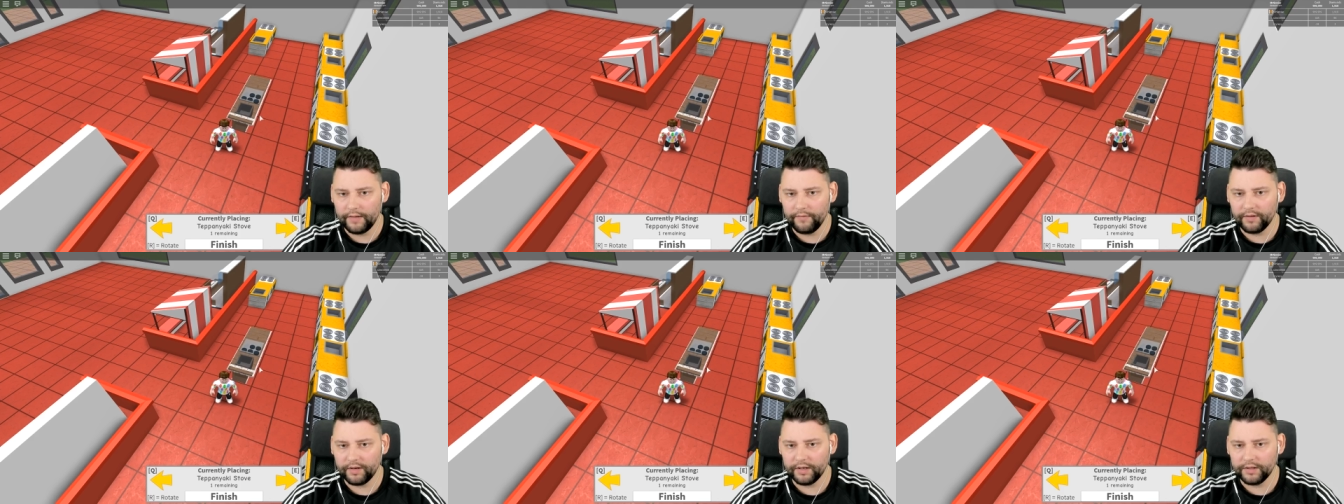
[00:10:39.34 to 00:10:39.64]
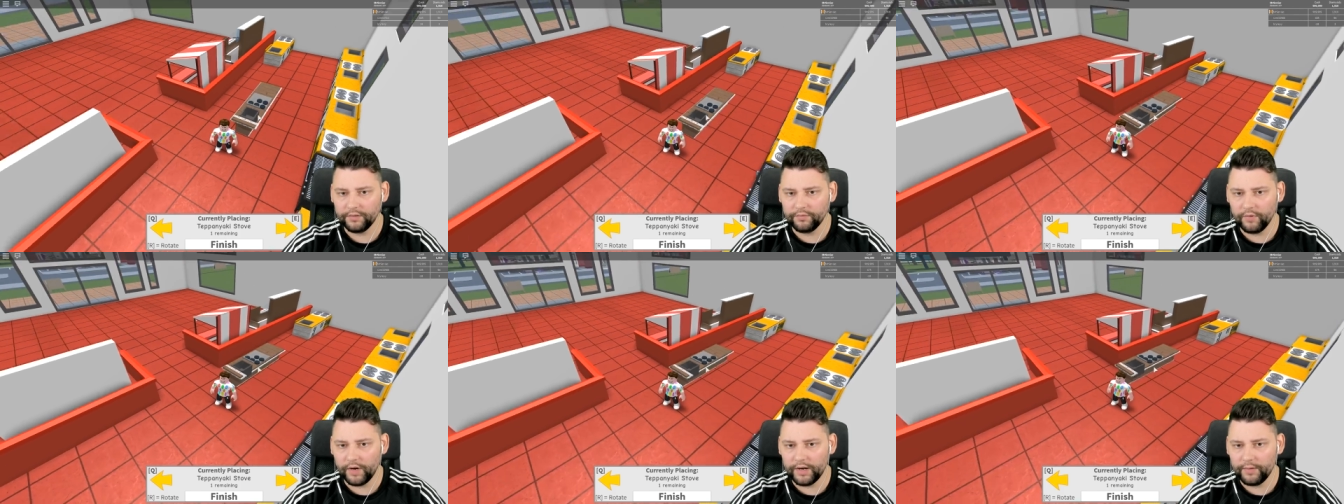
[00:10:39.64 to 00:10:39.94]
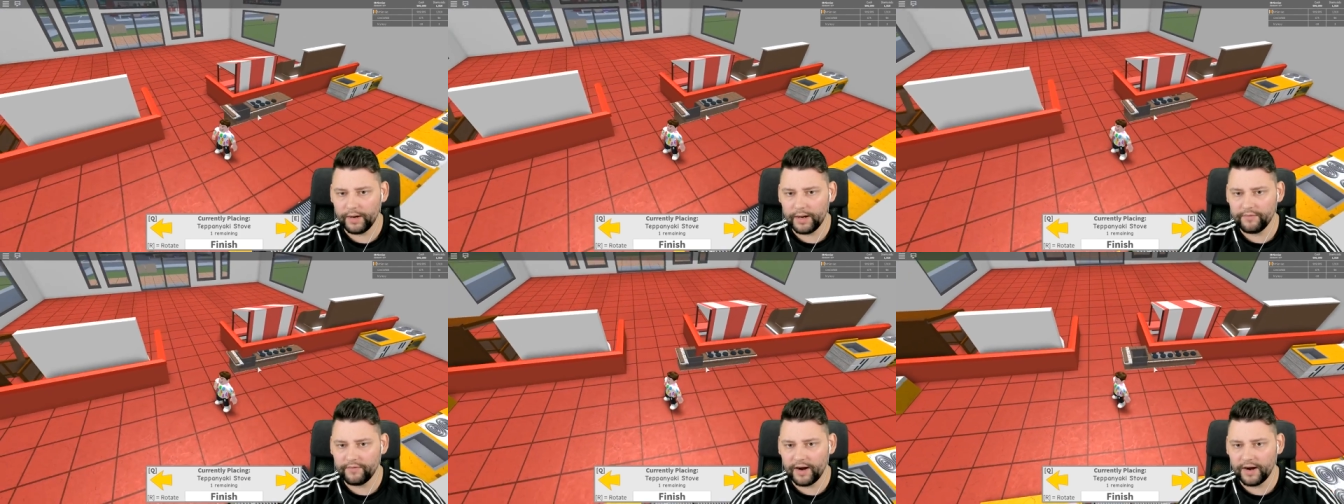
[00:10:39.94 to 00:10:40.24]
Have I got it the
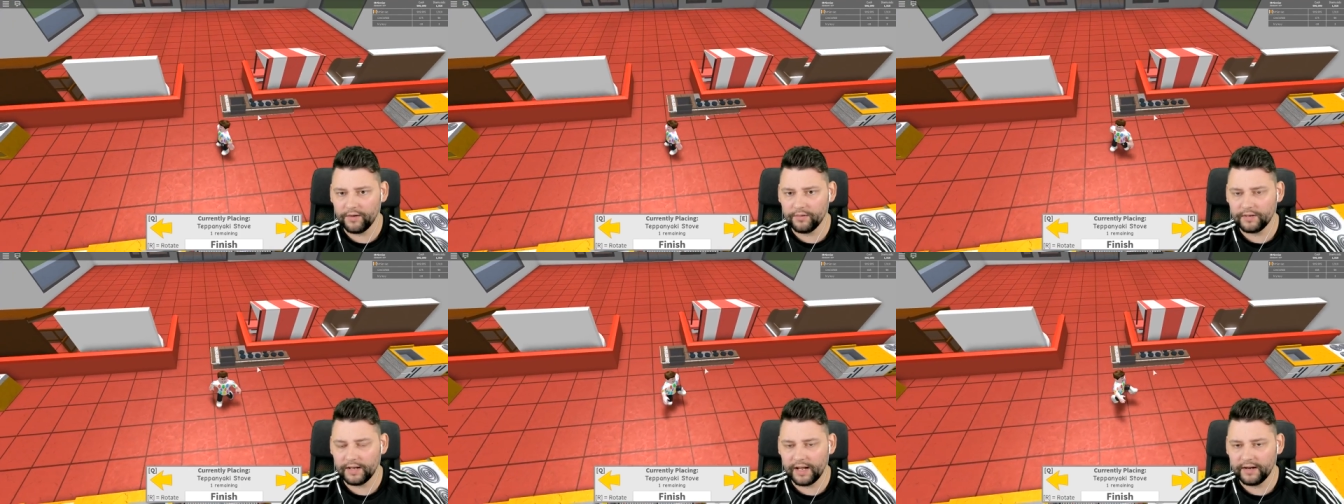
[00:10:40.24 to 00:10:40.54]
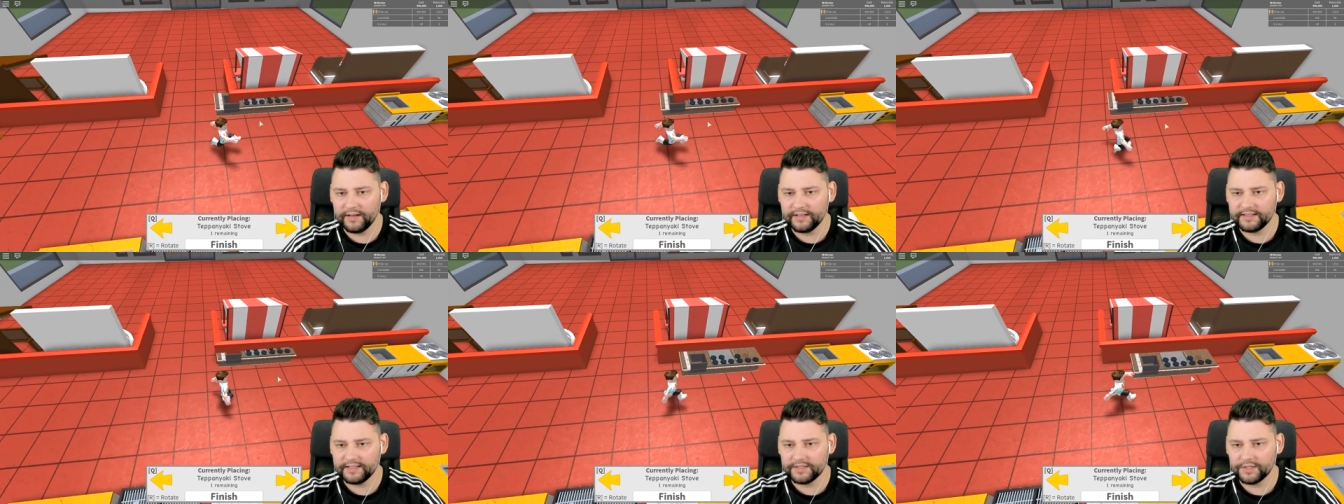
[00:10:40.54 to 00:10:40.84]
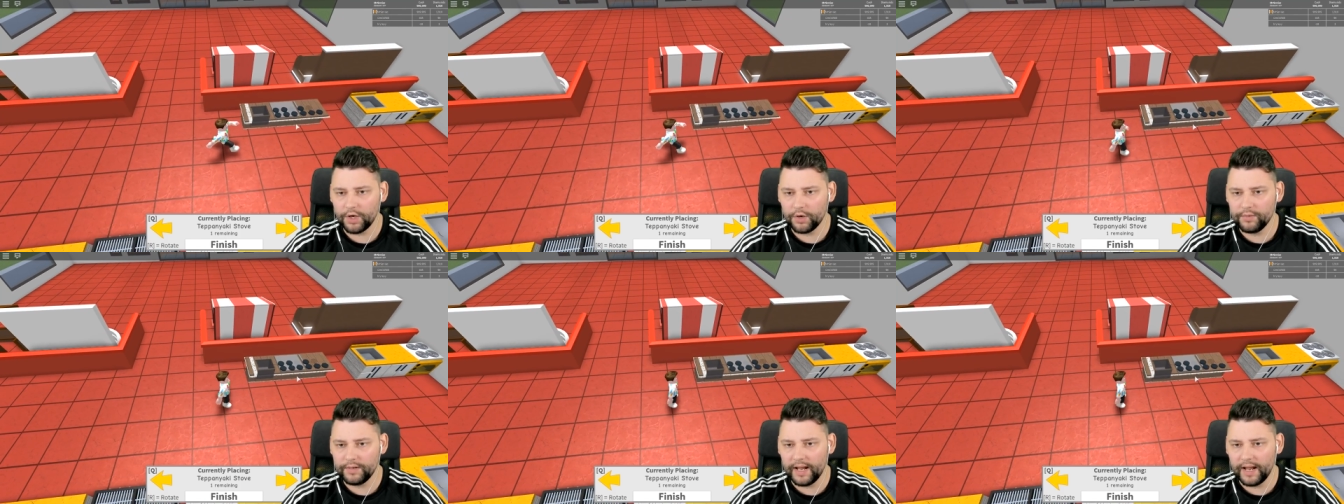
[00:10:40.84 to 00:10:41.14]
right way around? How does this
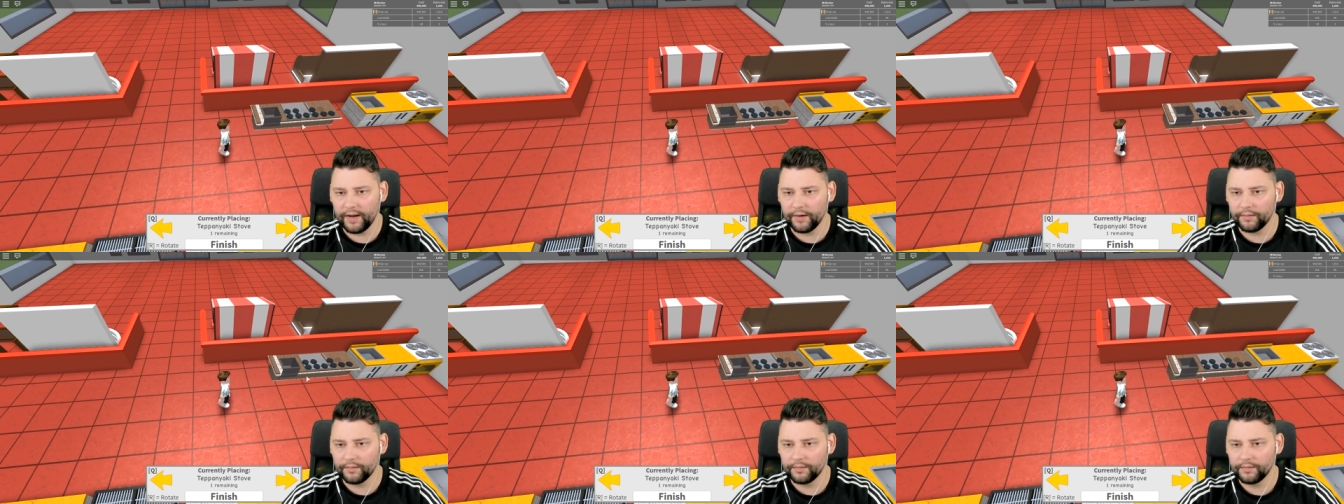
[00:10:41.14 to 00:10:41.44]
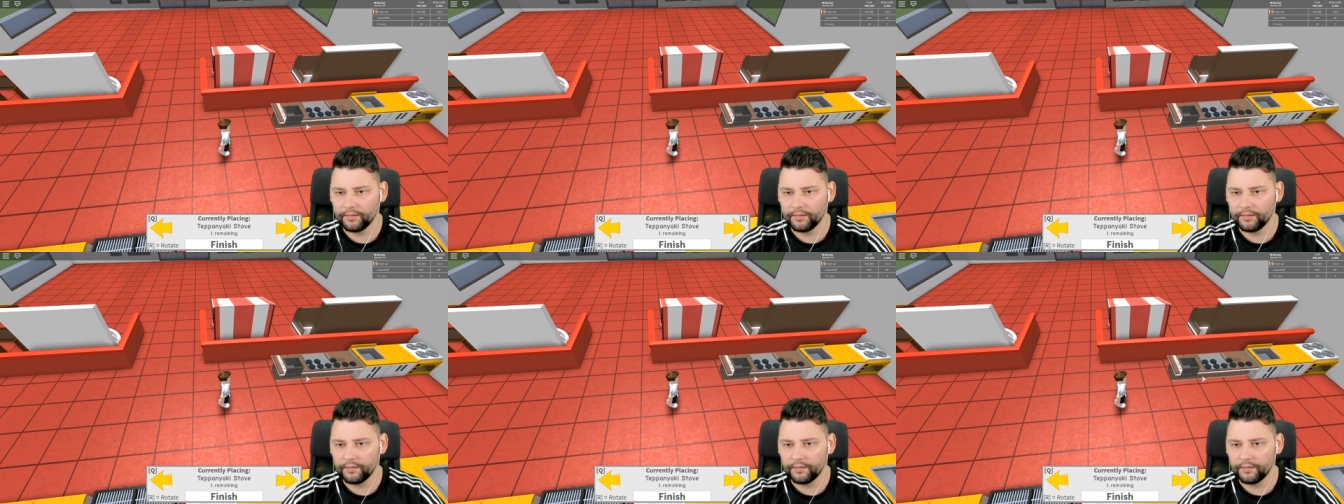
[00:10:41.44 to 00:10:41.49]
go down?